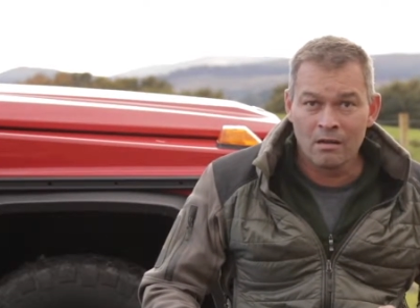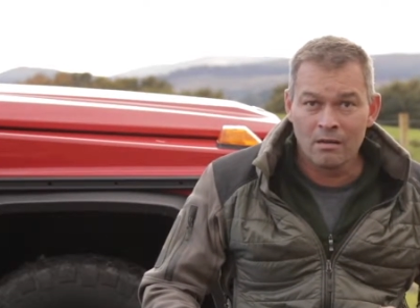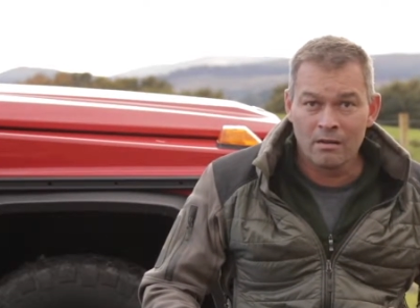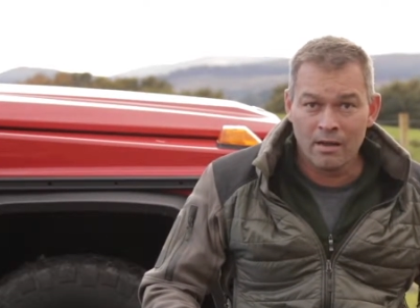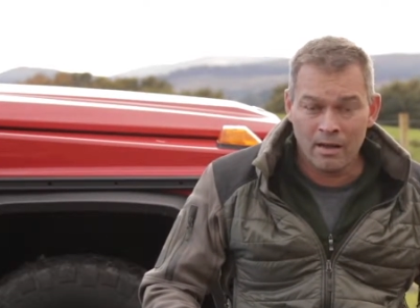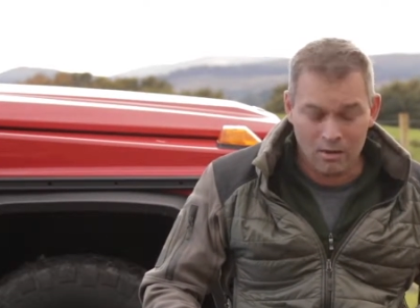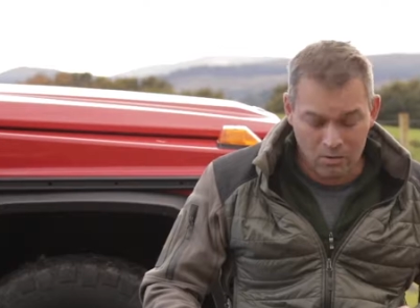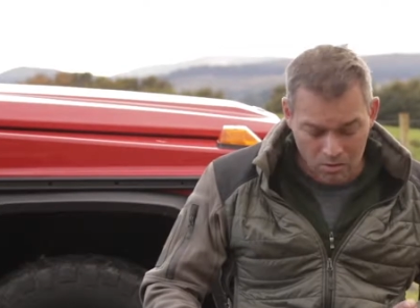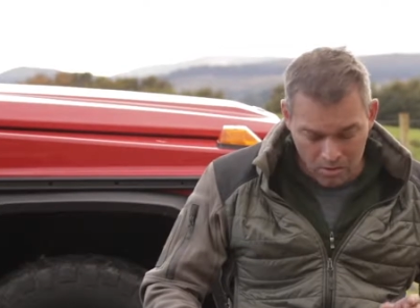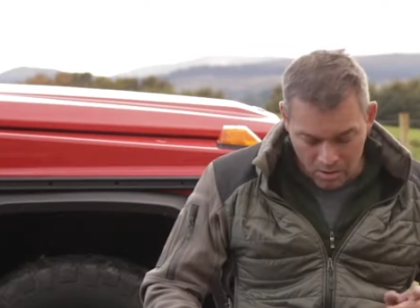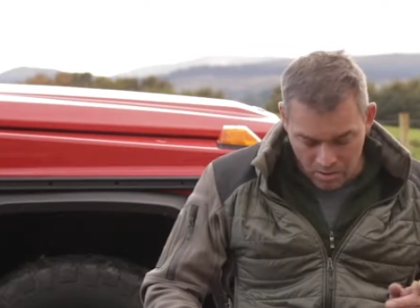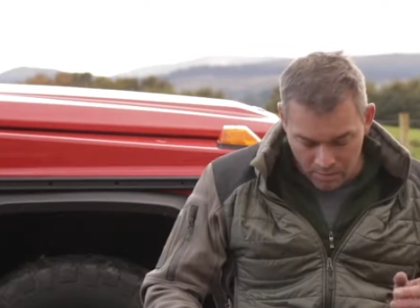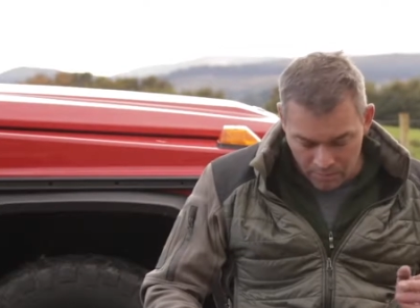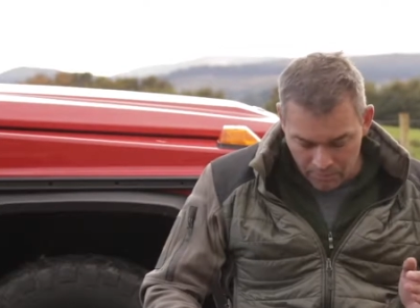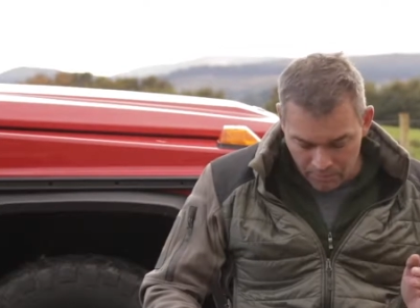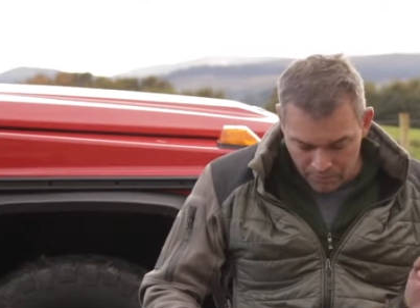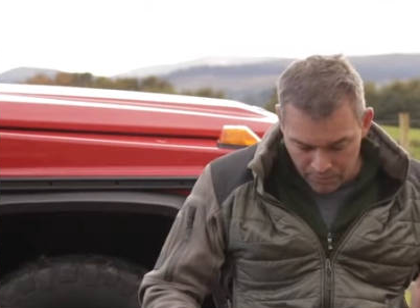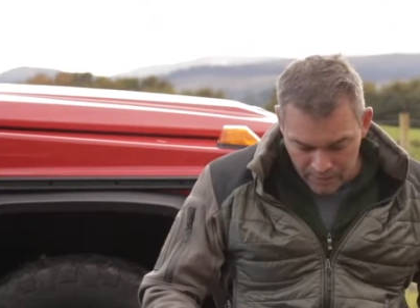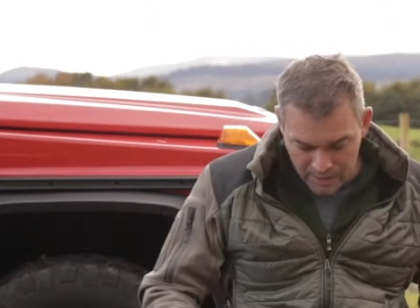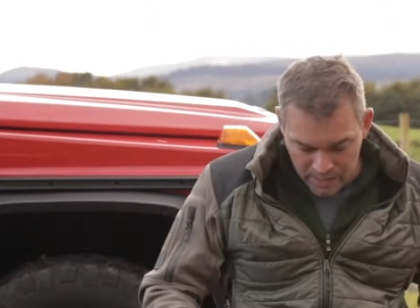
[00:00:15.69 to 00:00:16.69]
Now,
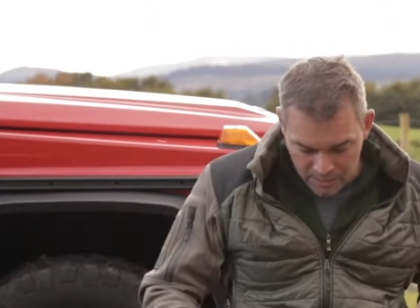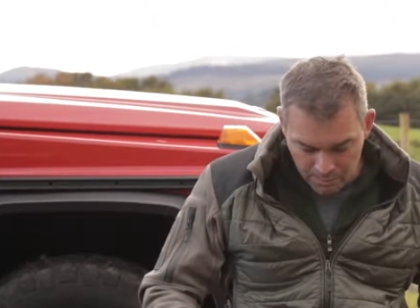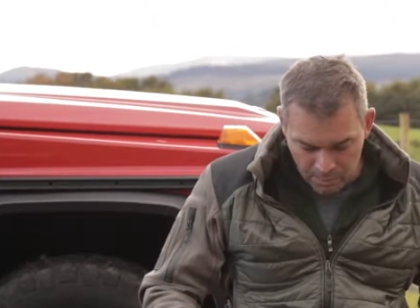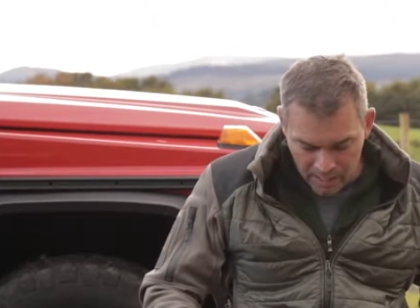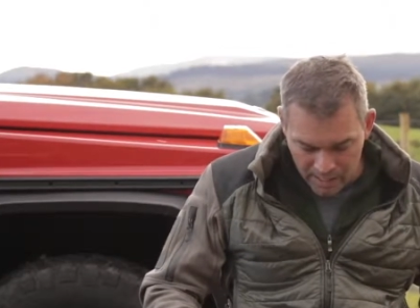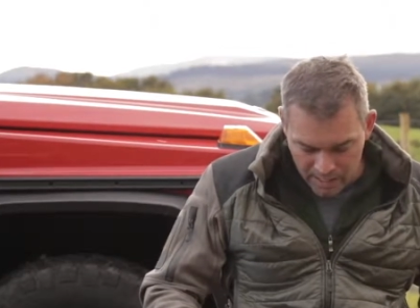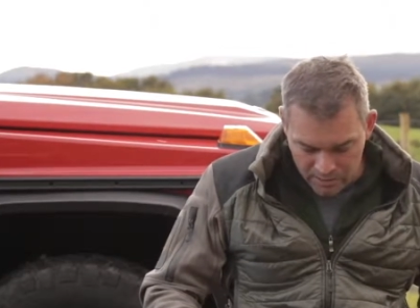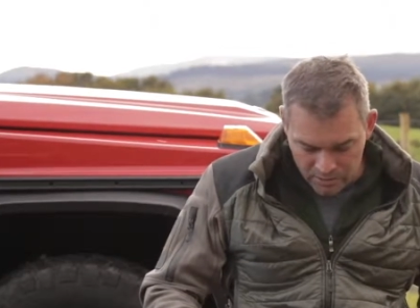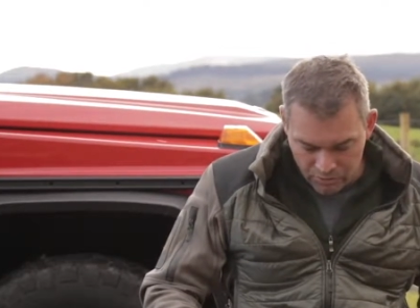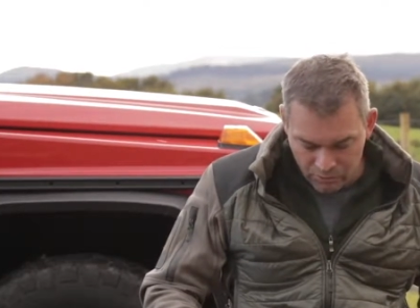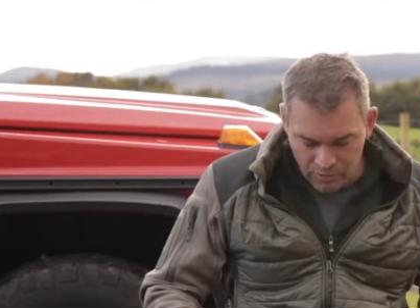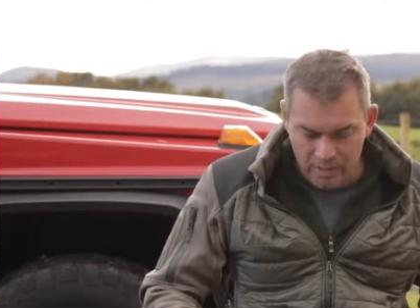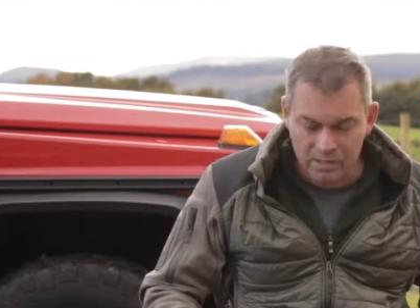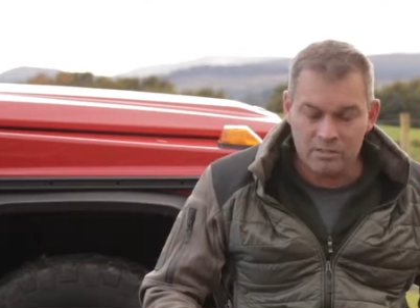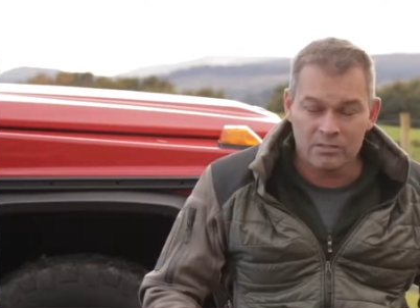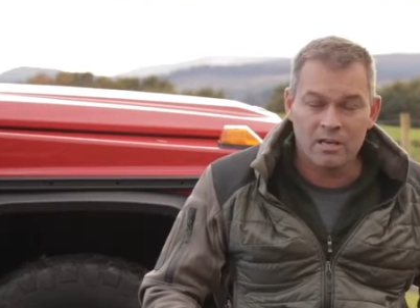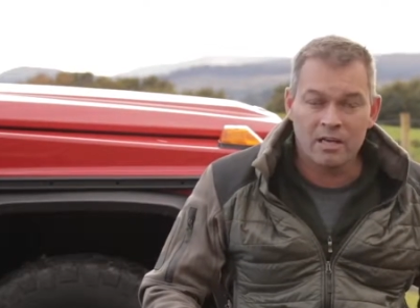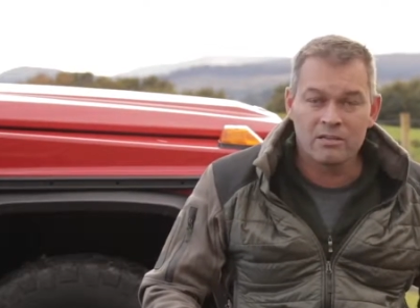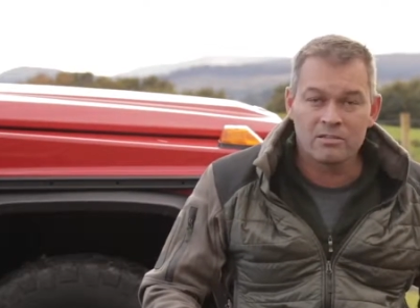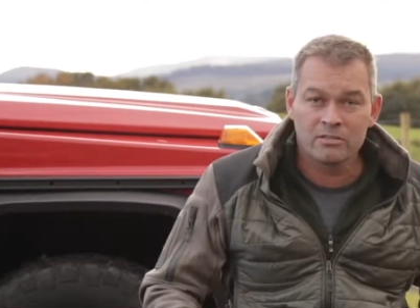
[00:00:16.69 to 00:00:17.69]
these Blaser ring
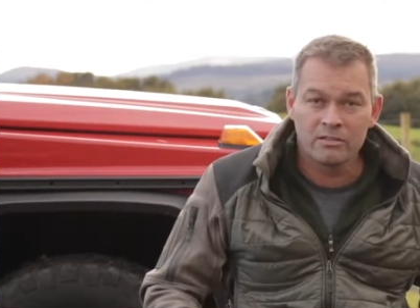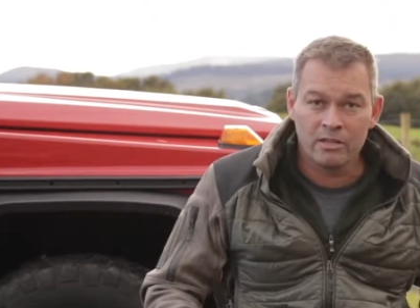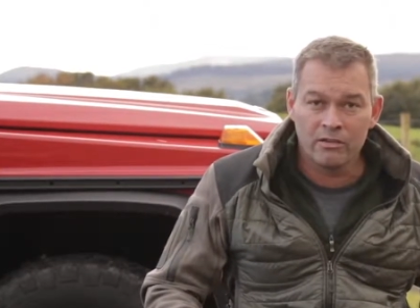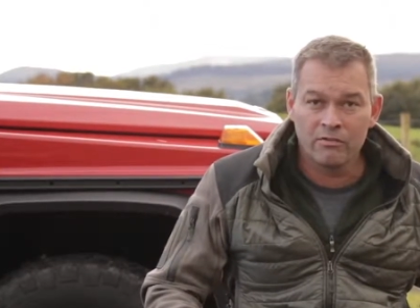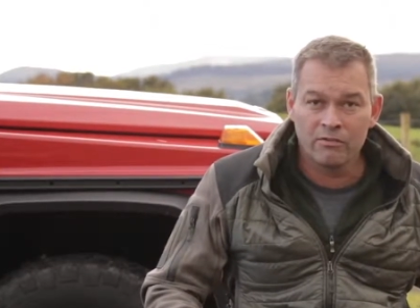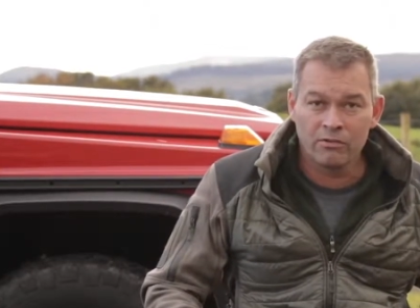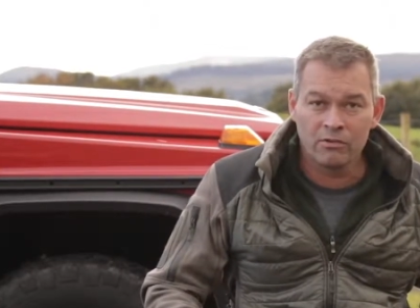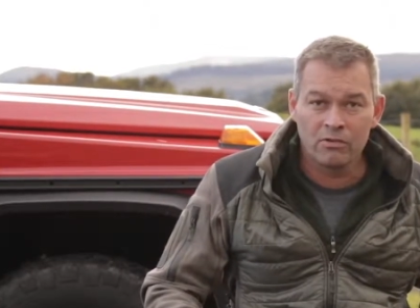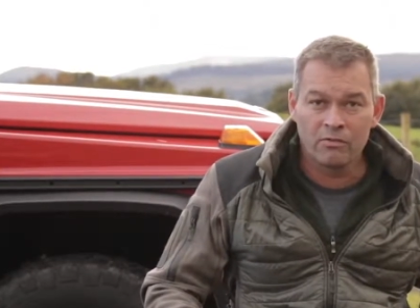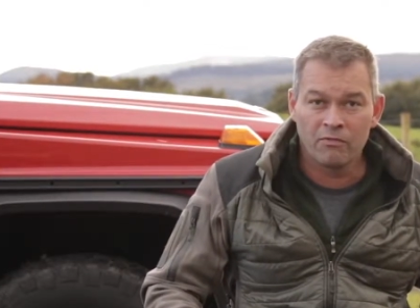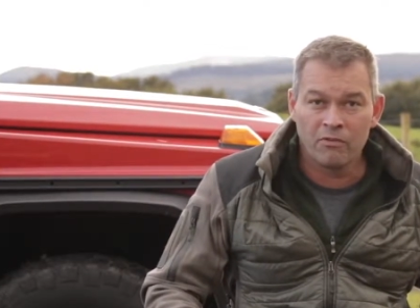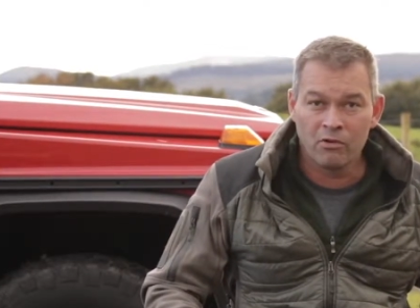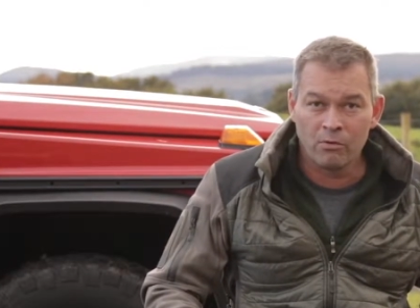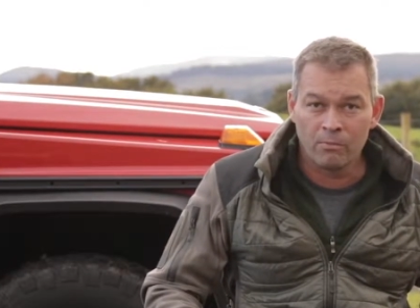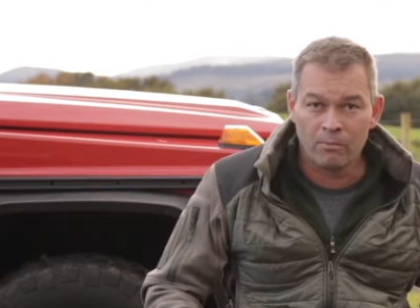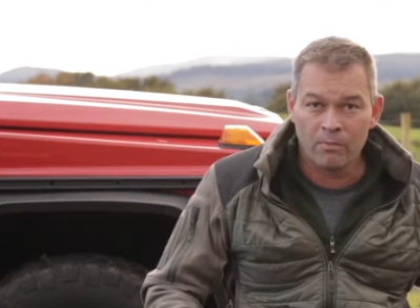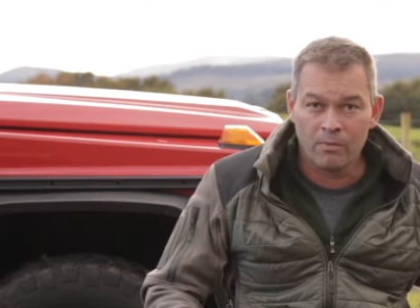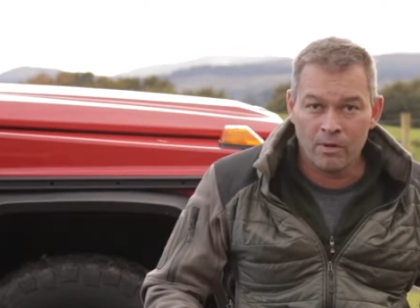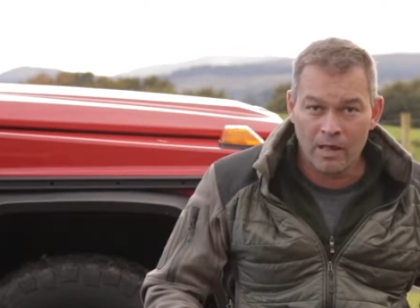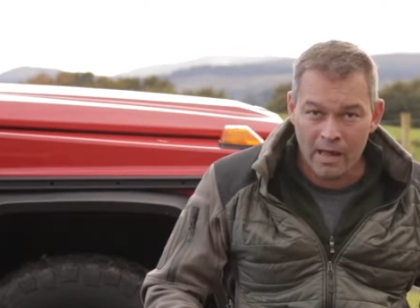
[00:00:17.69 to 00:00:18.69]
sets differ
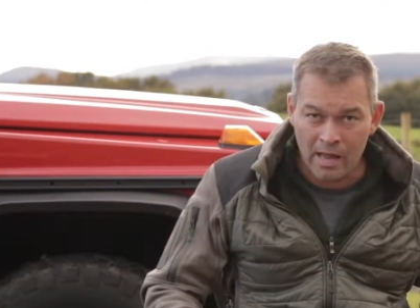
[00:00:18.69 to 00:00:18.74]
from